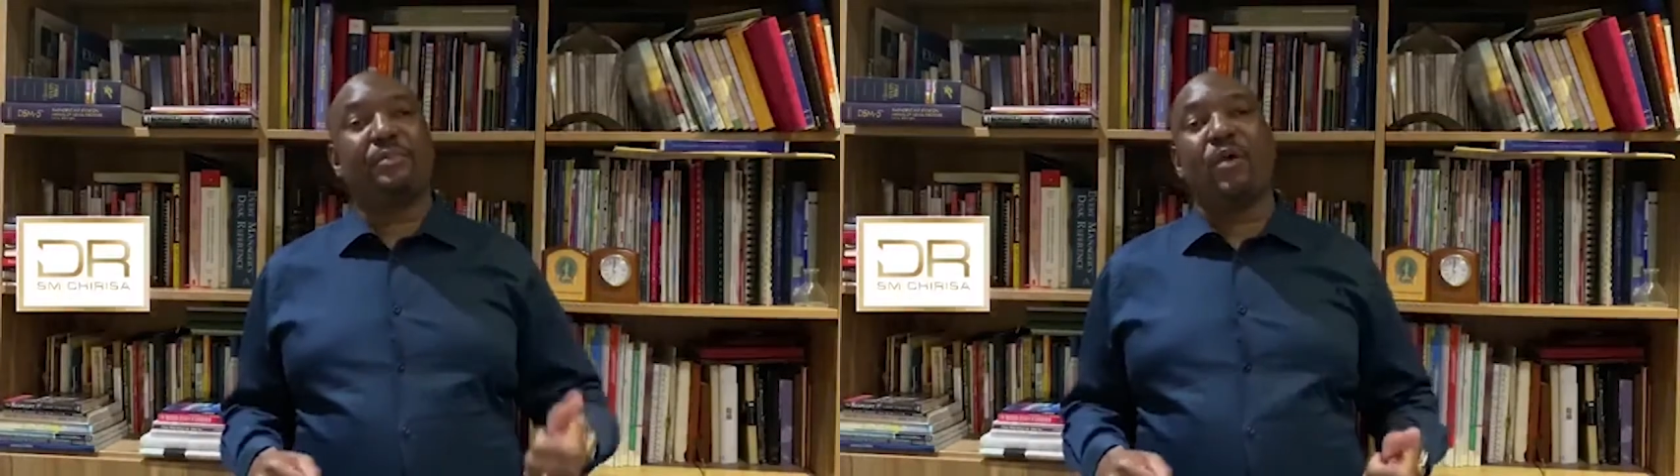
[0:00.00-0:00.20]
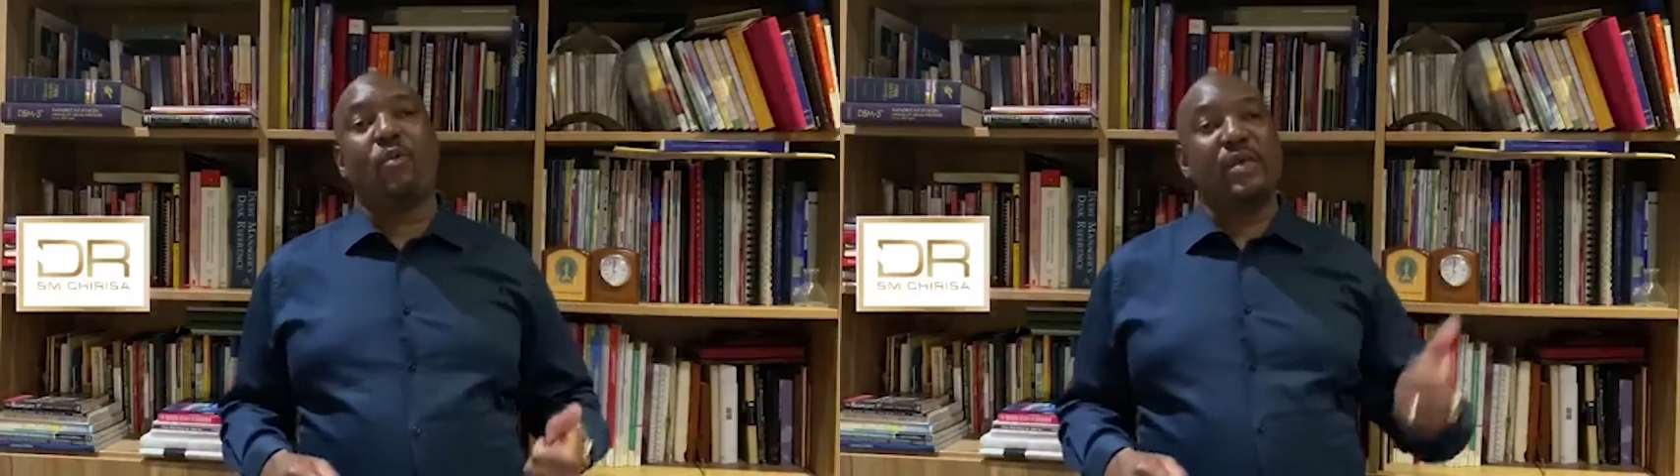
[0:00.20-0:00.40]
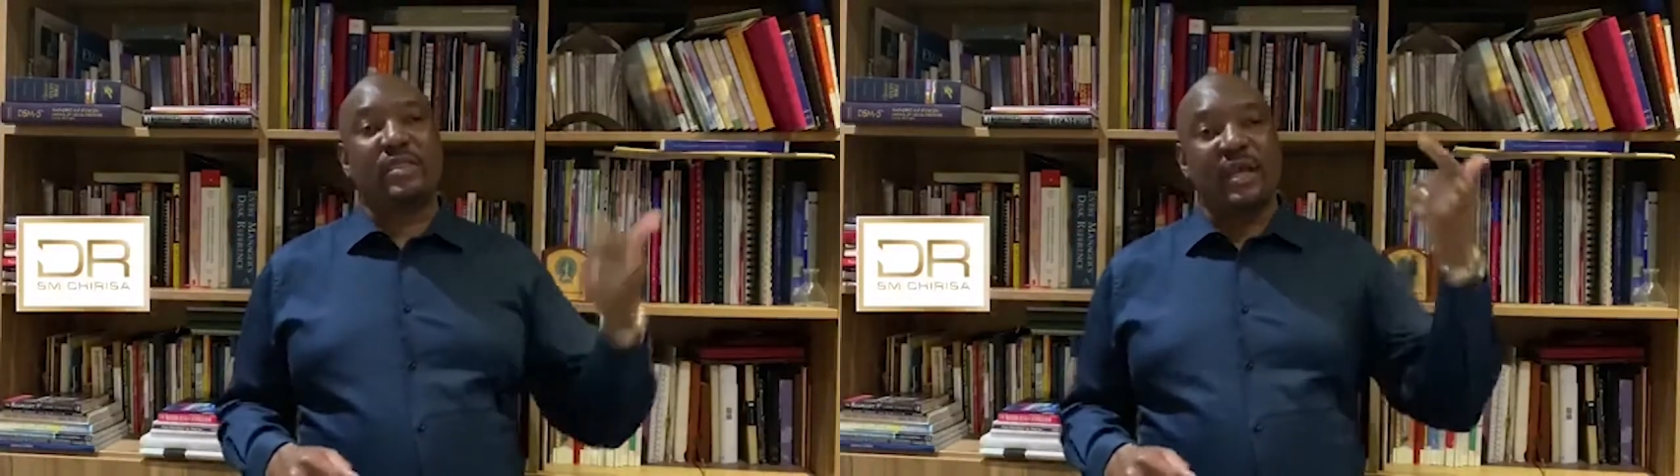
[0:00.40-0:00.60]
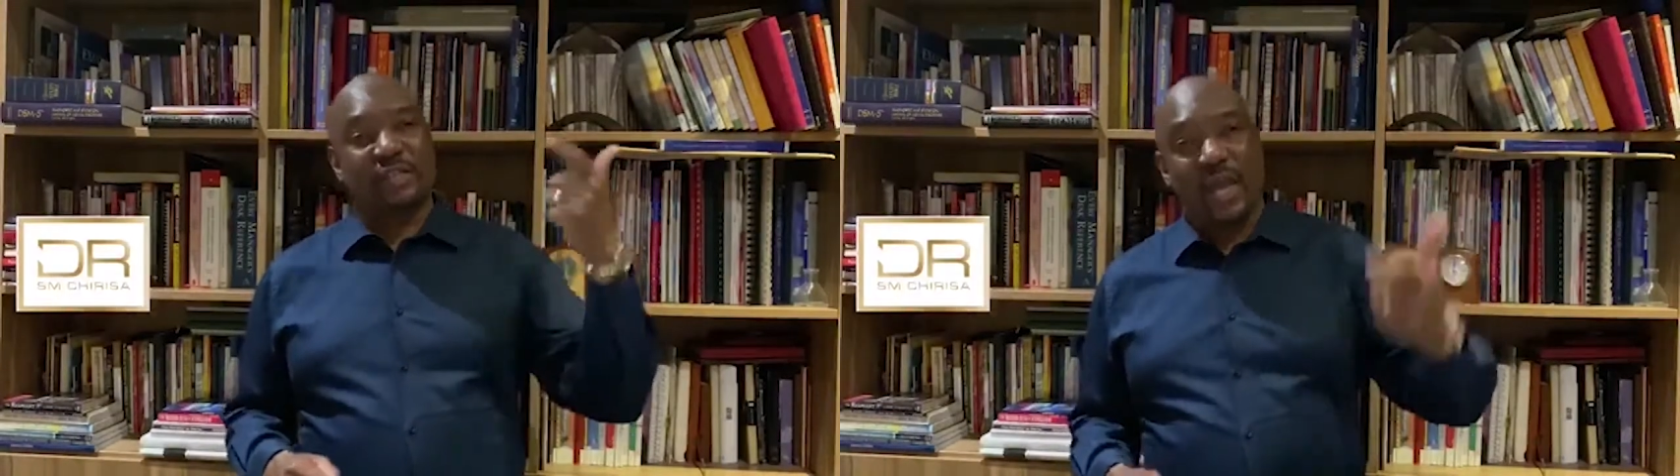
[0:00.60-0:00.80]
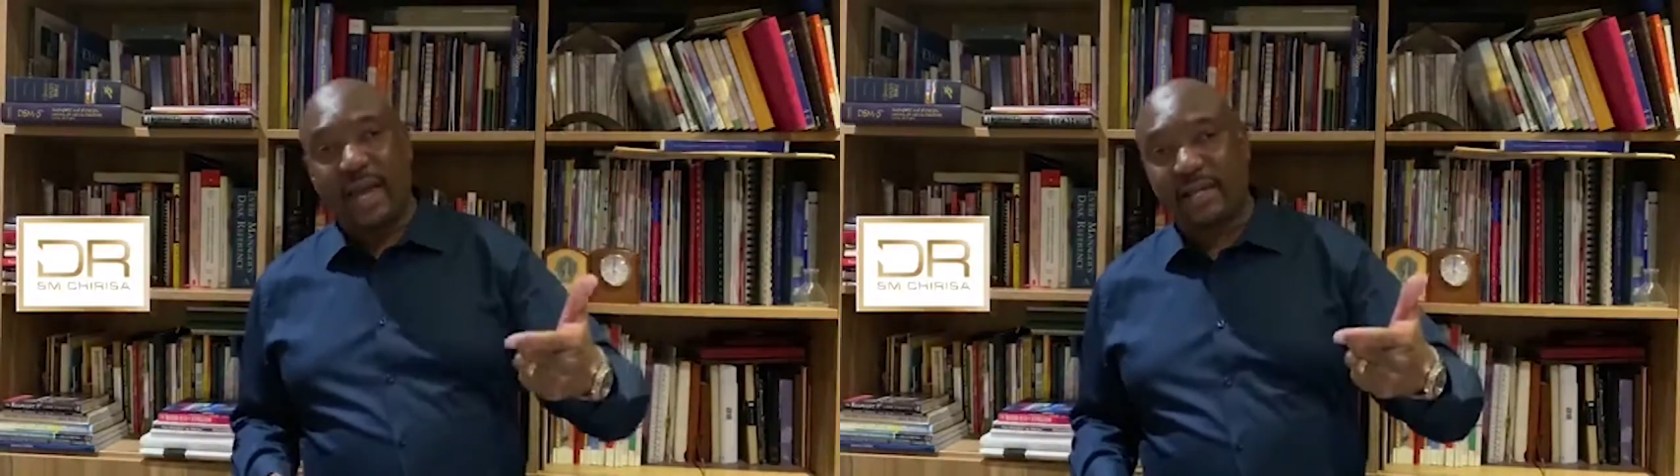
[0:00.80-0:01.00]
people
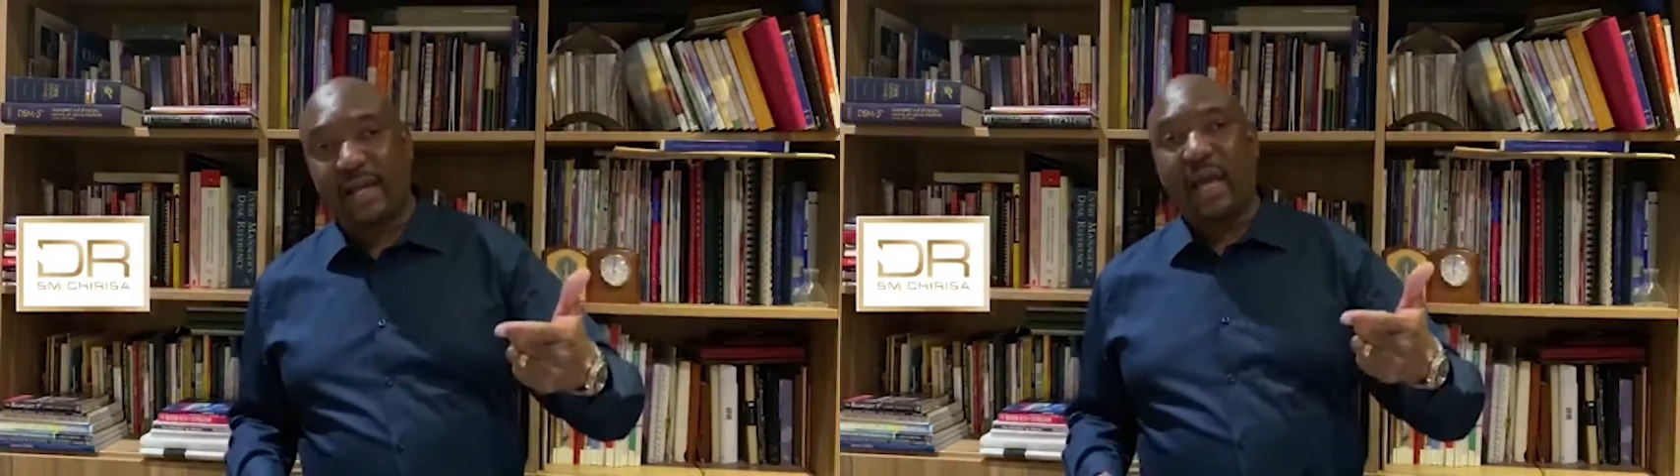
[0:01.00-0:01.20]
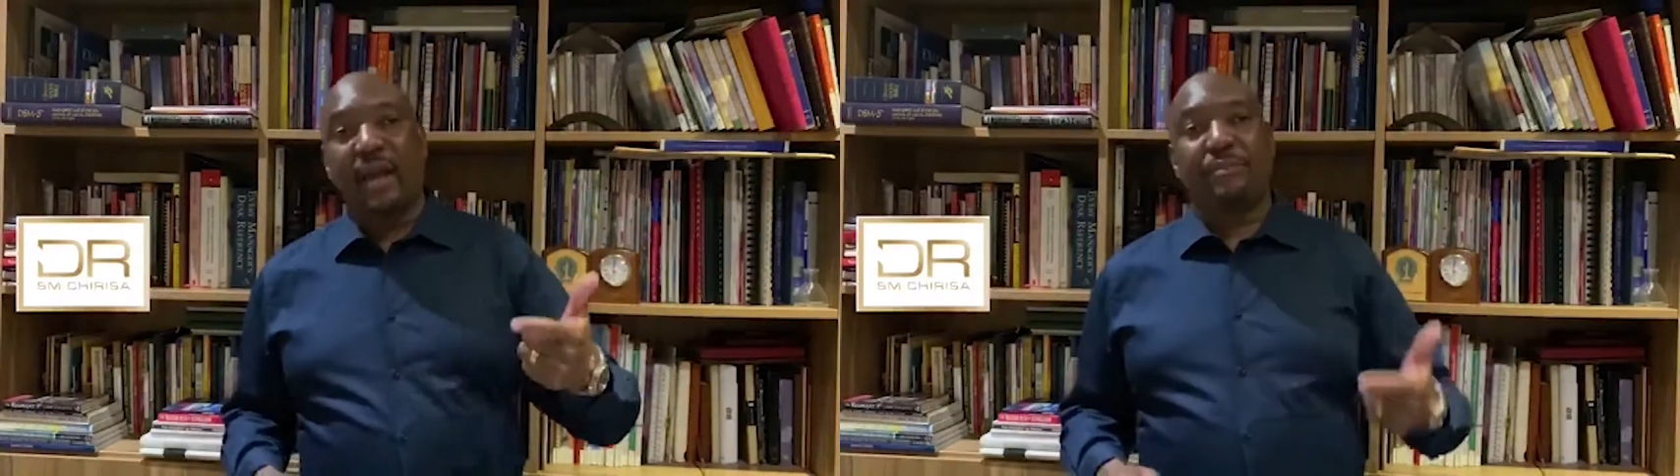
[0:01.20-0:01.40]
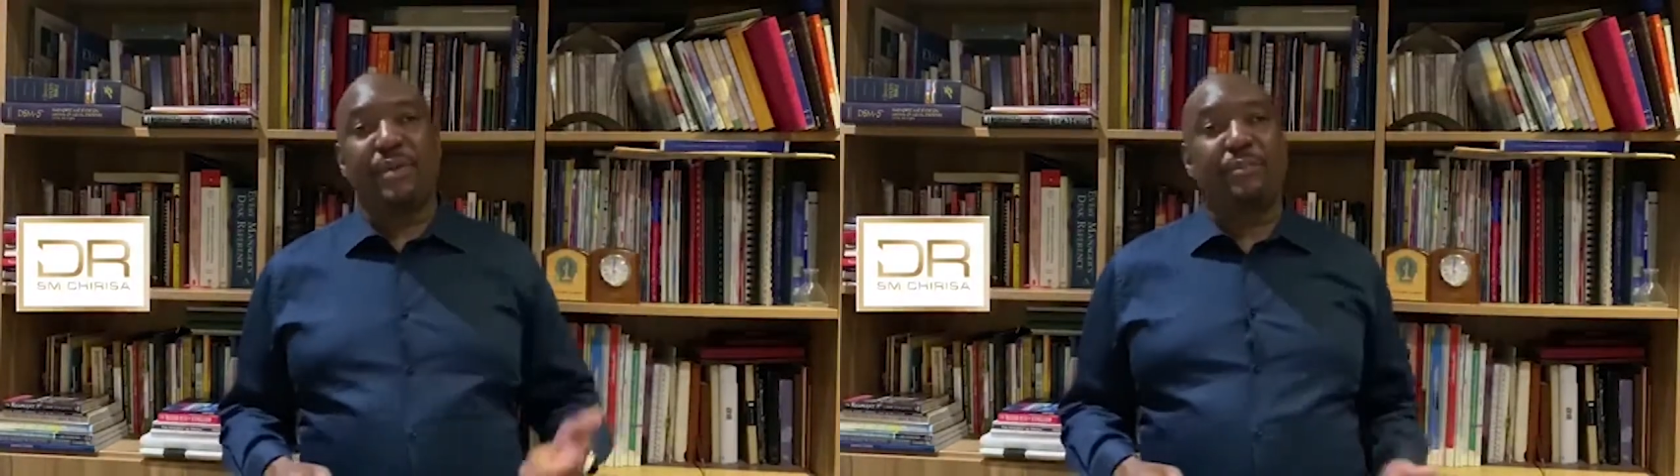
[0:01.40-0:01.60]
with anxiety,